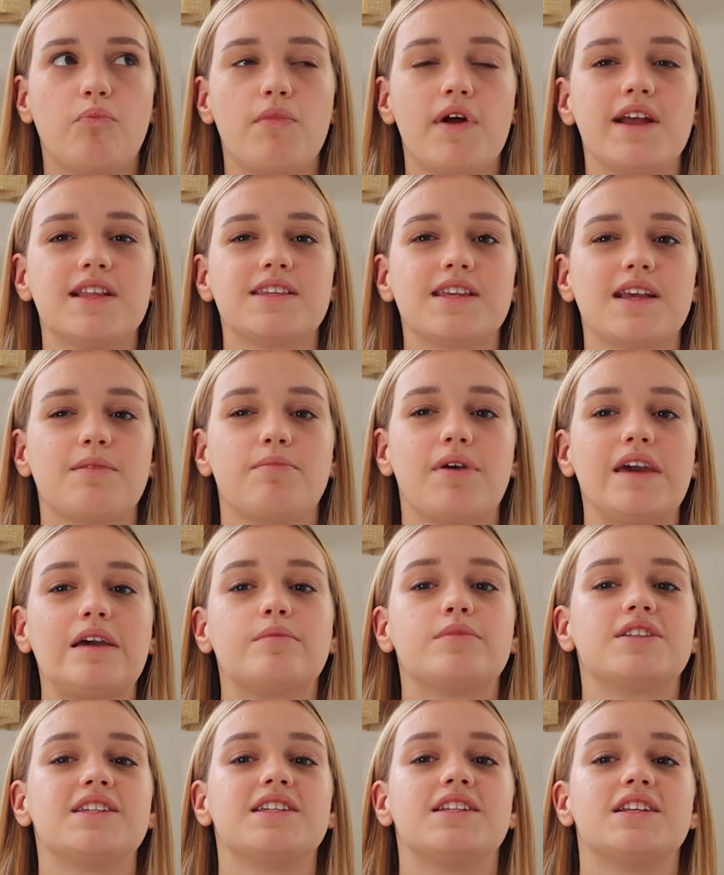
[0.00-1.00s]
It's like
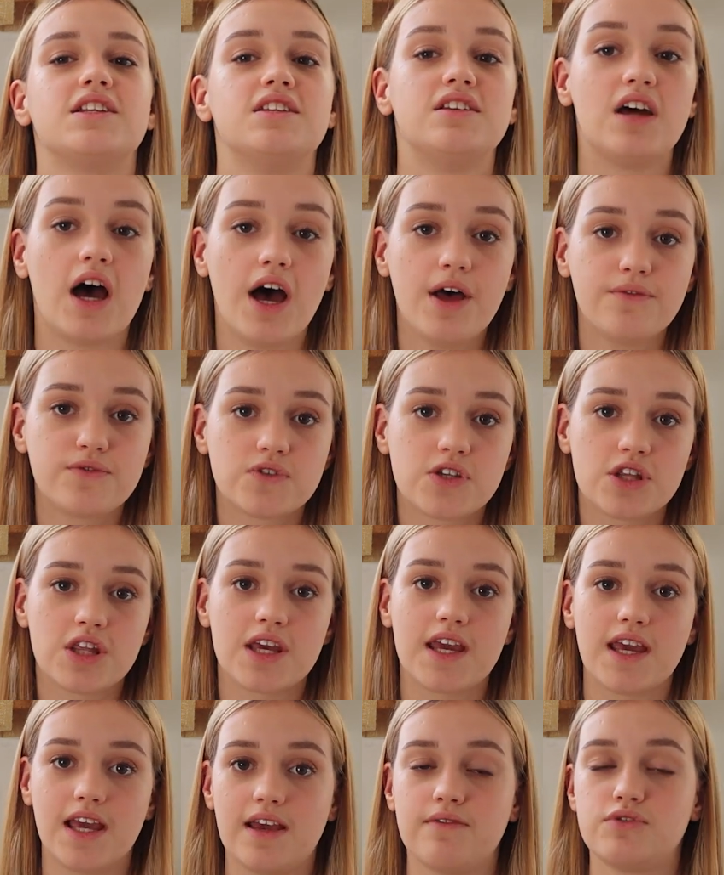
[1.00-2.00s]
pigmented enough so
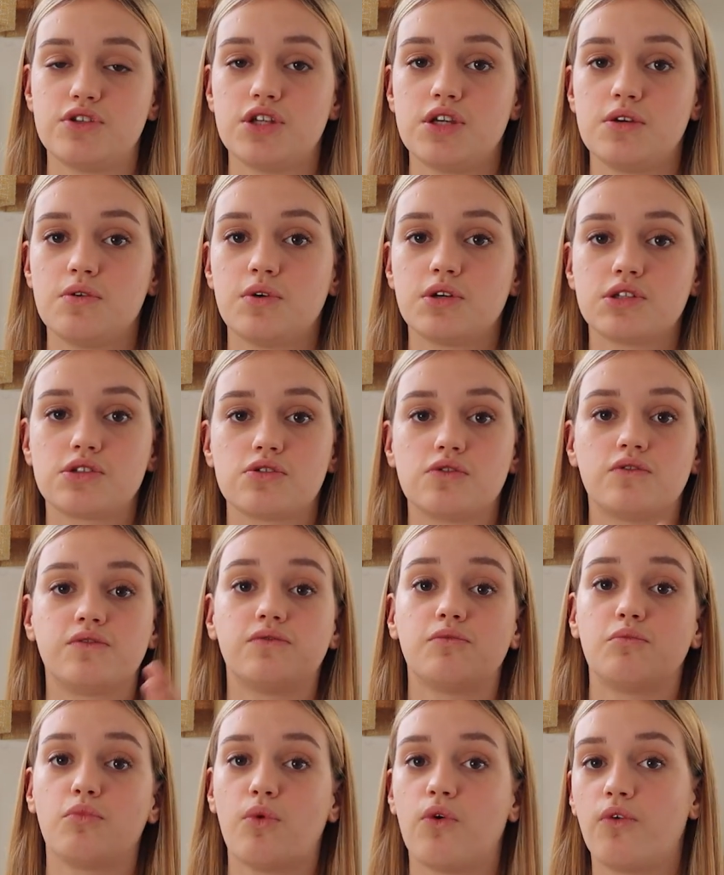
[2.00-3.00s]
that it gives you a sort
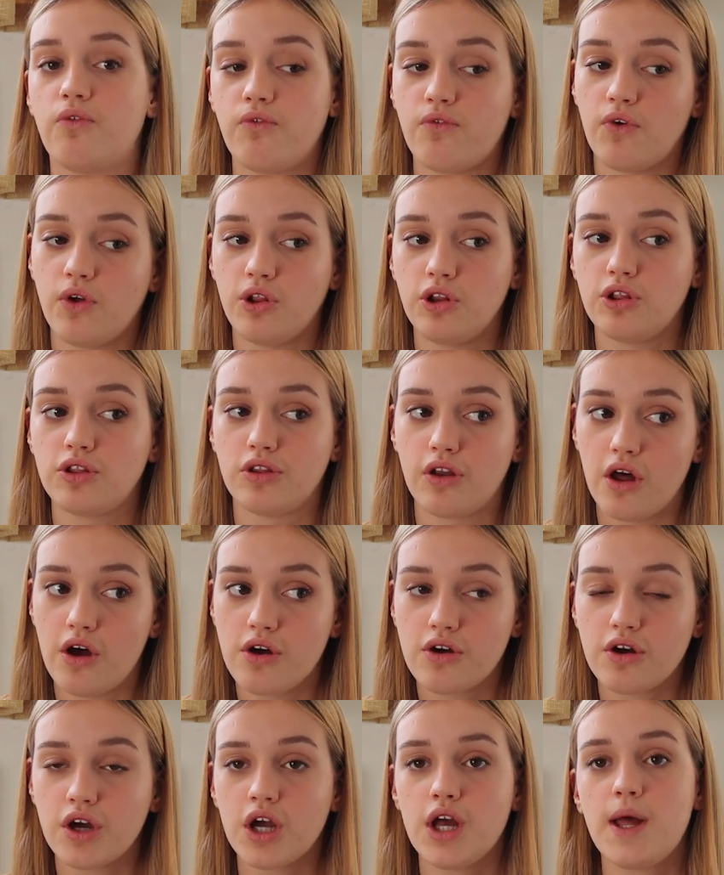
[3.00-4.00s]
of more full
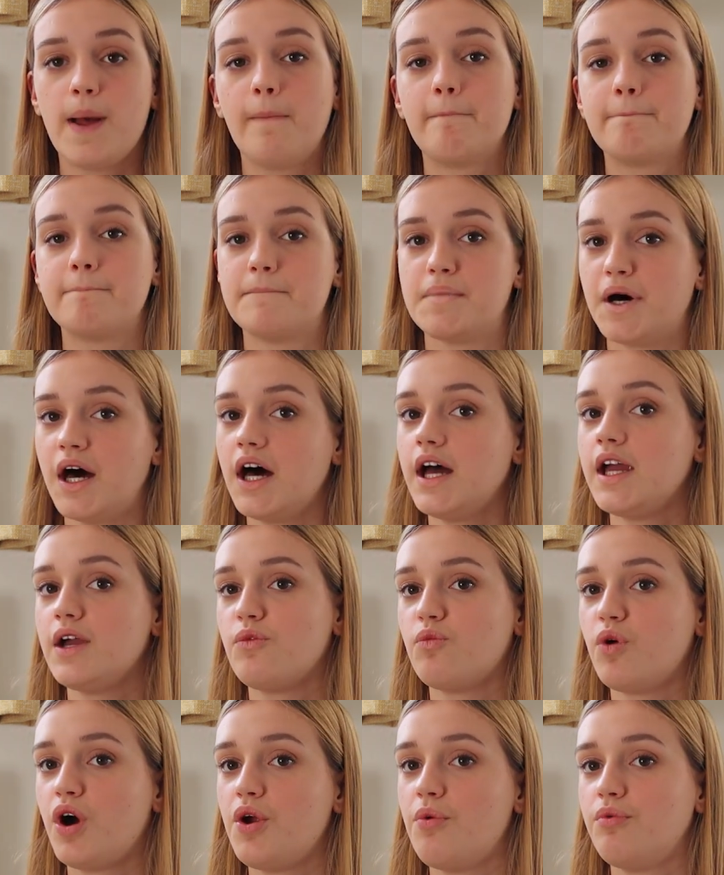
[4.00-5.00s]
look, but
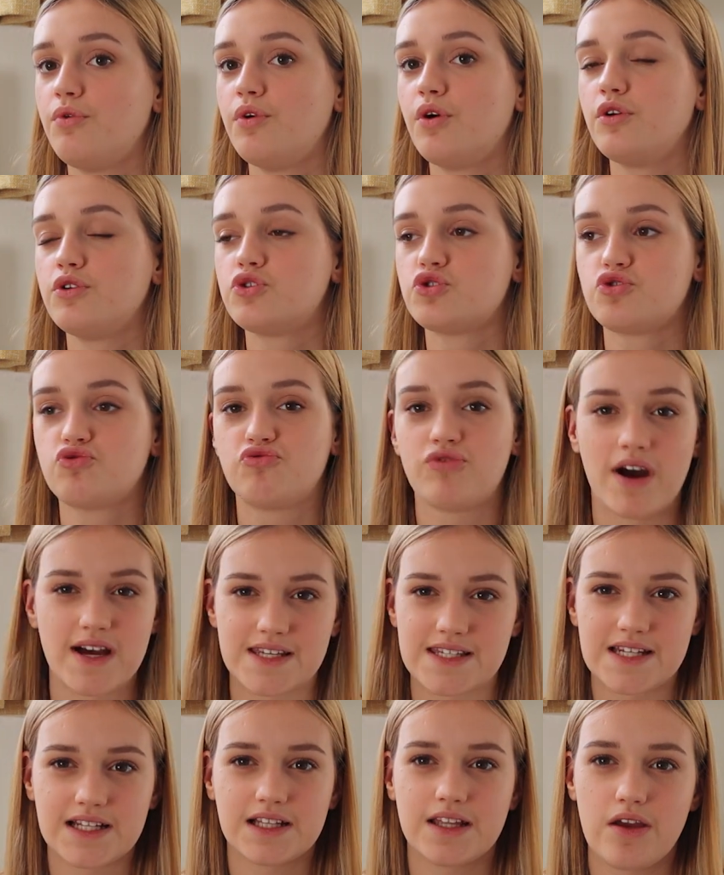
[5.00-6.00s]
it won't
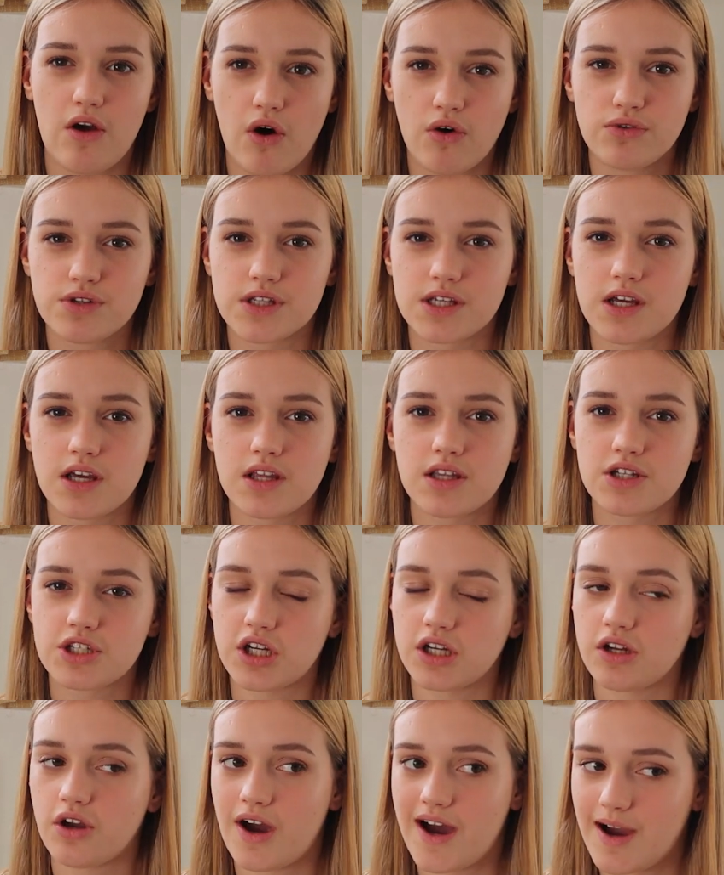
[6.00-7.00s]
drastically alter the
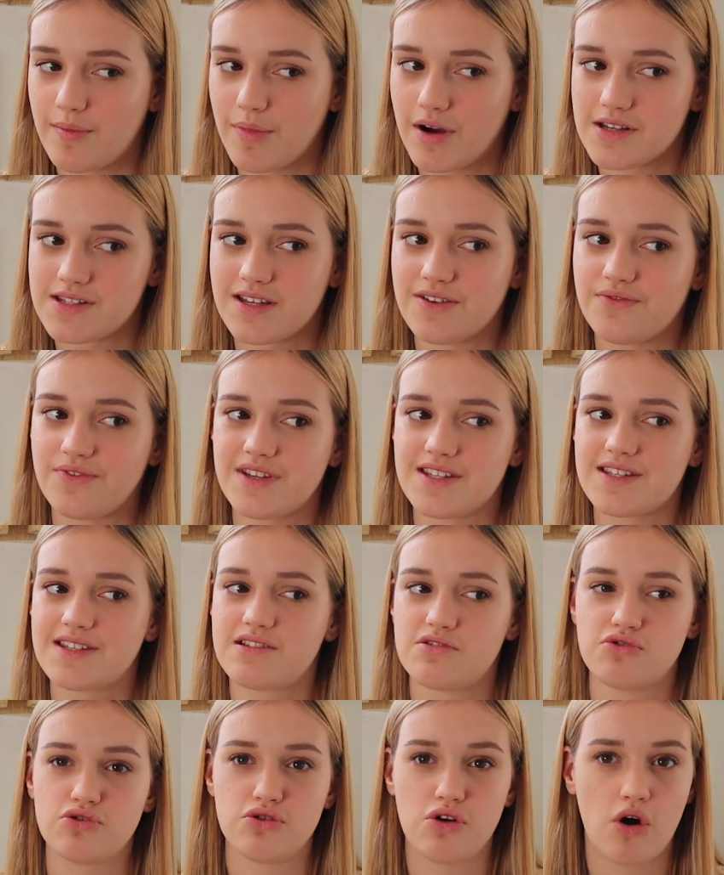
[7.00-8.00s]
shade of your eyebrows if it's
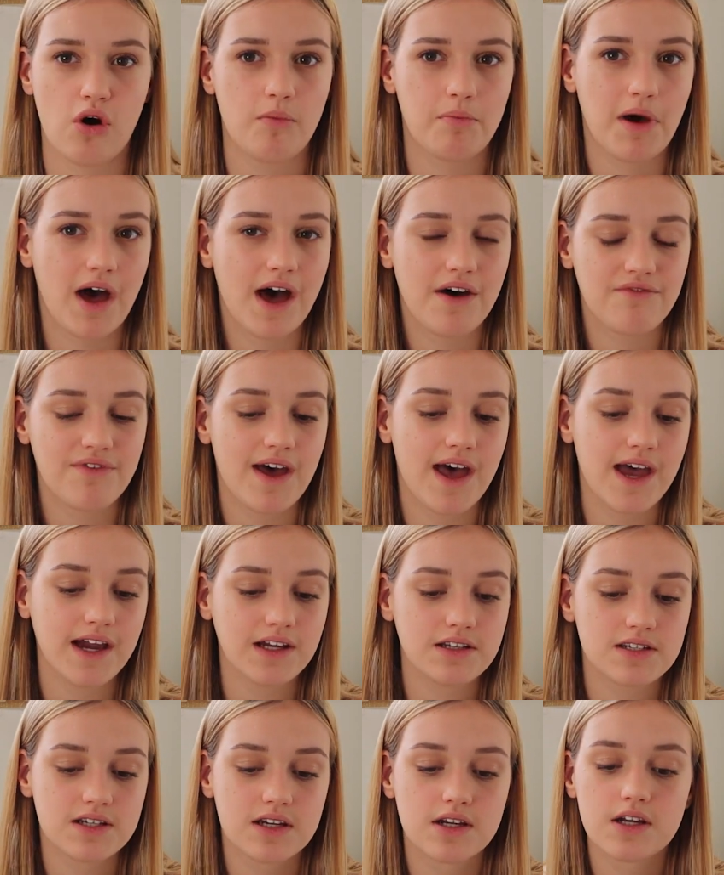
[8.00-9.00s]
not
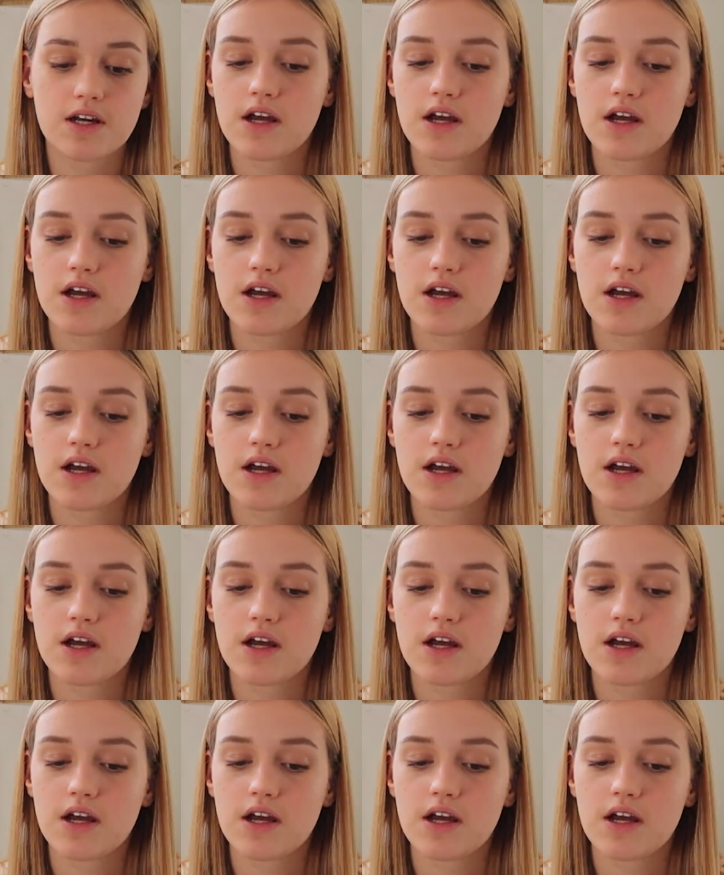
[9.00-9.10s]
perfect.